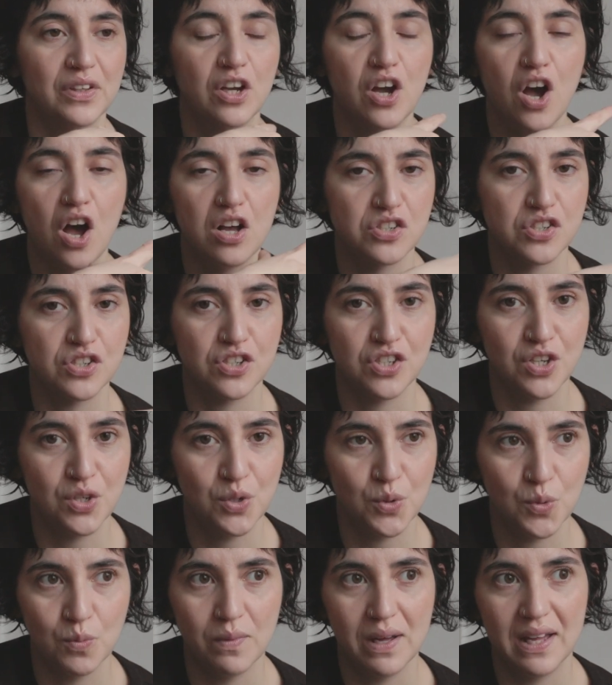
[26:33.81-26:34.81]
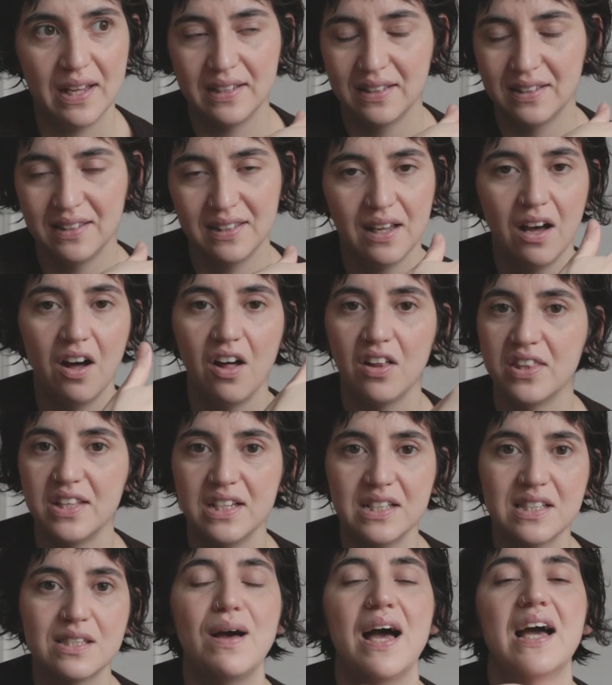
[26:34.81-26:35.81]
Costume and all
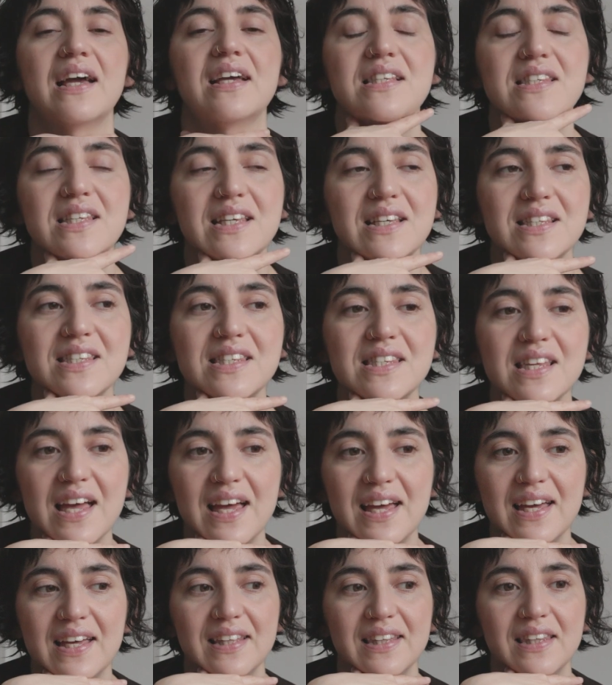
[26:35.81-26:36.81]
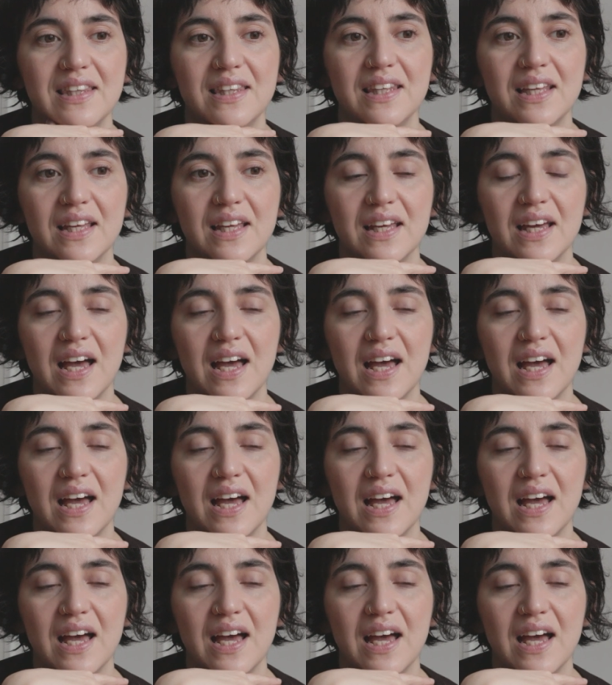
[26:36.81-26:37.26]
these magazines, and